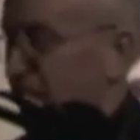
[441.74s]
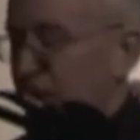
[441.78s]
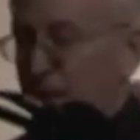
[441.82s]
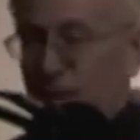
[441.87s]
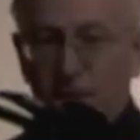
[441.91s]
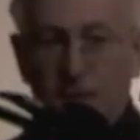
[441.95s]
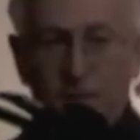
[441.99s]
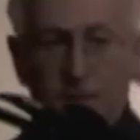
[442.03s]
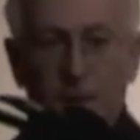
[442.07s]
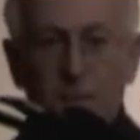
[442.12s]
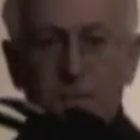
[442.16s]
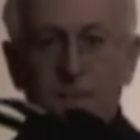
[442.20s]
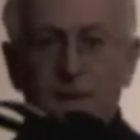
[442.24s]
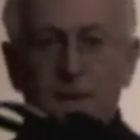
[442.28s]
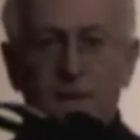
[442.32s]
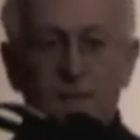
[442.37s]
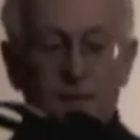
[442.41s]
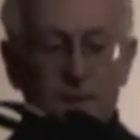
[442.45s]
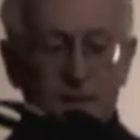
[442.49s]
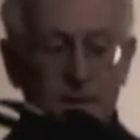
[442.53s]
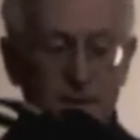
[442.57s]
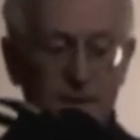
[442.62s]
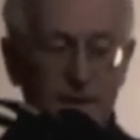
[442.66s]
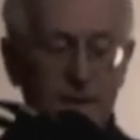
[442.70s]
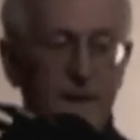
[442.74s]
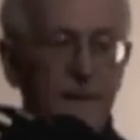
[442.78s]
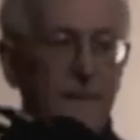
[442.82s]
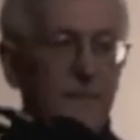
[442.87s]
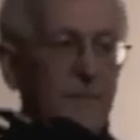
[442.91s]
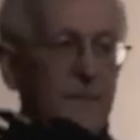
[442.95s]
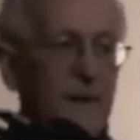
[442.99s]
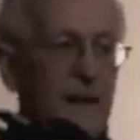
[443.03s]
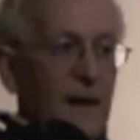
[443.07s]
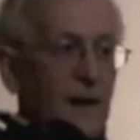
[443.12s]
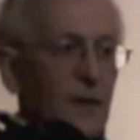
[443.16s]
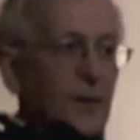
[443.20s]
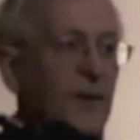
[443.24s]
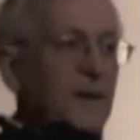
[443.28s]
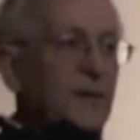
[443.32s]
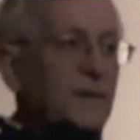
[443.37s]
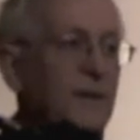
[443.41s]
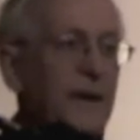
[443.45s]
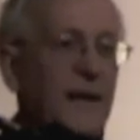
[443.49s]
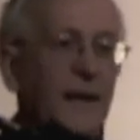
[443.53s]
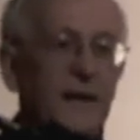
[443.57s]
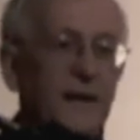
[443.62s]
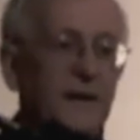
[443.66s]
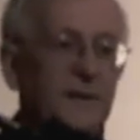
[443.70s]
the thumb digit. And it looks
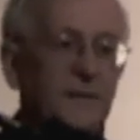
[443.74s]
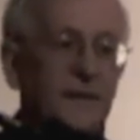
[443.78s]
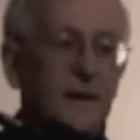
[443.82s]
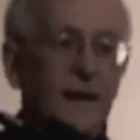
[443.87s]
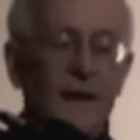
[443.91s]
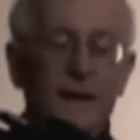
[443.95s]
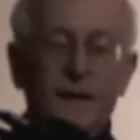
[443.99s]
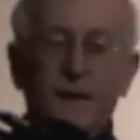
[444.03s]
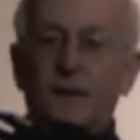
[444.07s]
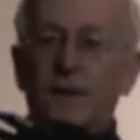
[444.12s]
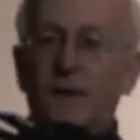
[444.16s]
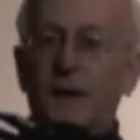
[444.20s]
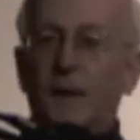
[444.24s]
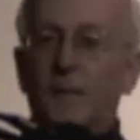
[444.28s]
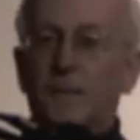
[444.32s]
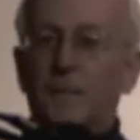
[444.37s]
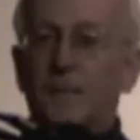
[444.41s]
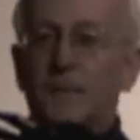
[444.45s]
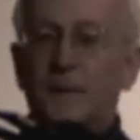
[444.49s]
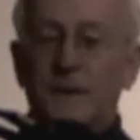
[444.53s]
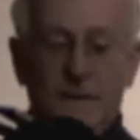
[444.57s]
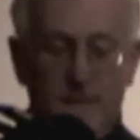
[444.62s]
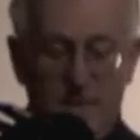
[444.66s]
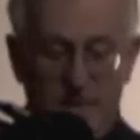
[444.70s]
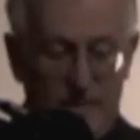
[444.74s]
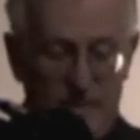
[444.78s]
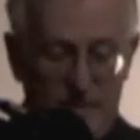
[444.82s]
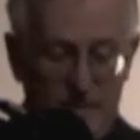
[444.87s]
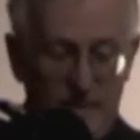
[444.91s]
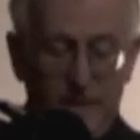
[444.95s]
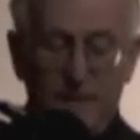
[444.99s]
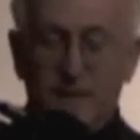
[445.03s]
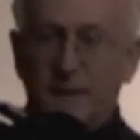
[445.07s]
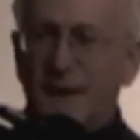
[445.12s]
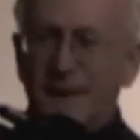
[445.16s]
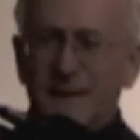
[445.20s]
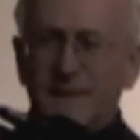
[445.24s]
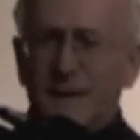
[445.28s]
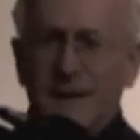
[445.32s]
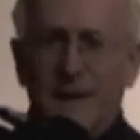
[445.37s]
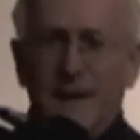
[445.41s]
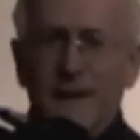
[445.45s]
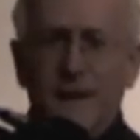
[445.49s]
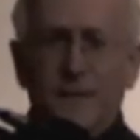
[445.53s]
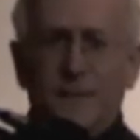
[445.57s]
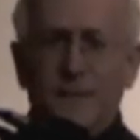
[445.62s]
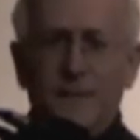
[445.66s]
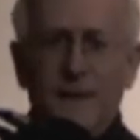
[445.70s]
like he's got a thumb, but it doesn't.
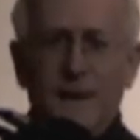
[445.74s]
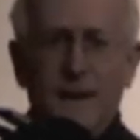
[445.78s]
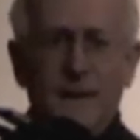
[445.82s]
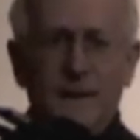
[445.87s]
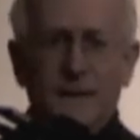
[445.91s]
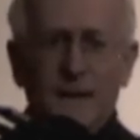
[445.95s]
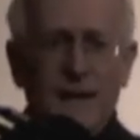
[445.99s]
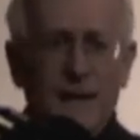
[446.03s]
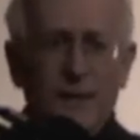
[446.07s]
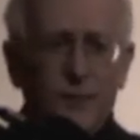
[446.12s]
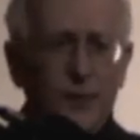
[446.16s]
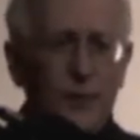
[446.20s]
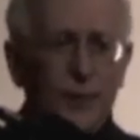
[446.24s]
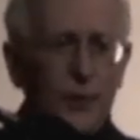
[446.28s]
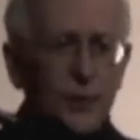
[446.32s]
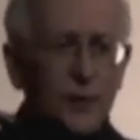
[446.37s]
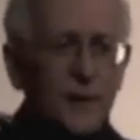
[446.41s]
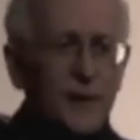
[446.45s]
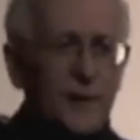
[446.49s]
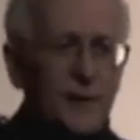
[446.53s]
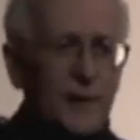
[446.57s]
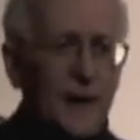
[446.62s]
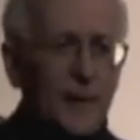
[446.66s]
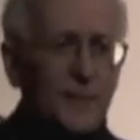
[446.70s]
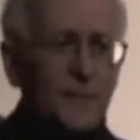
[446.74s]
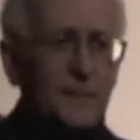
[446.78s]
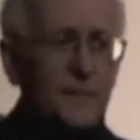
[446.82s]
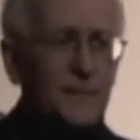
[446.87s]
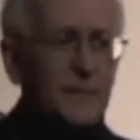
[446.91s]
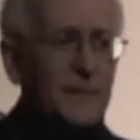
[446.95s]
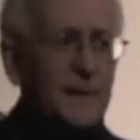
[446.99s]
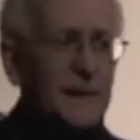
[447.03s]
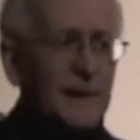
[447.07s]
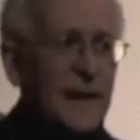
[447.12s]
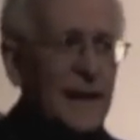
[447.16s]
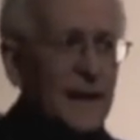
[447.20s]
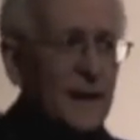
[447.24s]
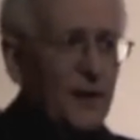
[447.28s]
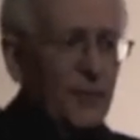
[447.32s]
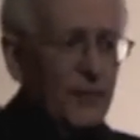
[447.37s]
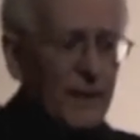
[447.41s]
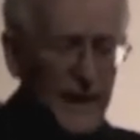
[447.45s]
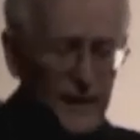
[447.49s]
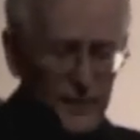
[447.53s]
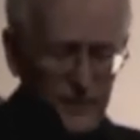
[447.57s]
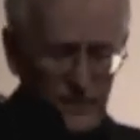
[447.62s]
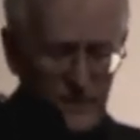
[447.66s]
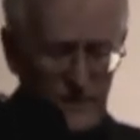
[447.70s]
It's not a very good thumb. You can't
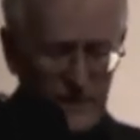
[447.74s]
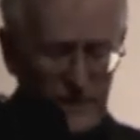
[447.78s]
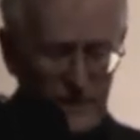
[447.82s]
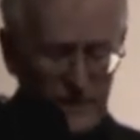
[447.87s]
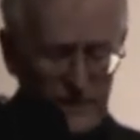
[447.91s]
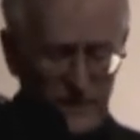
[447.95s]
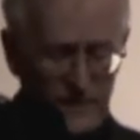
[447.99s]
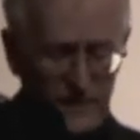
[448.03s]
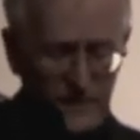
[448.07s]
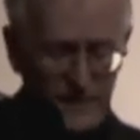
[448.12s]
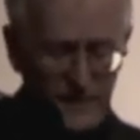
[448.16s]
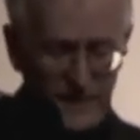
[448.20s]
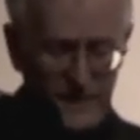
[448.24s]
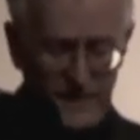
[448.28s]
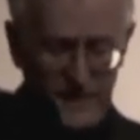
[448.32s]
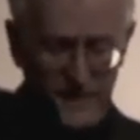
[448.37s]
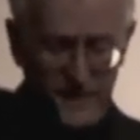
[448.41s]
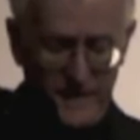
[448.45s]
grasp things with it.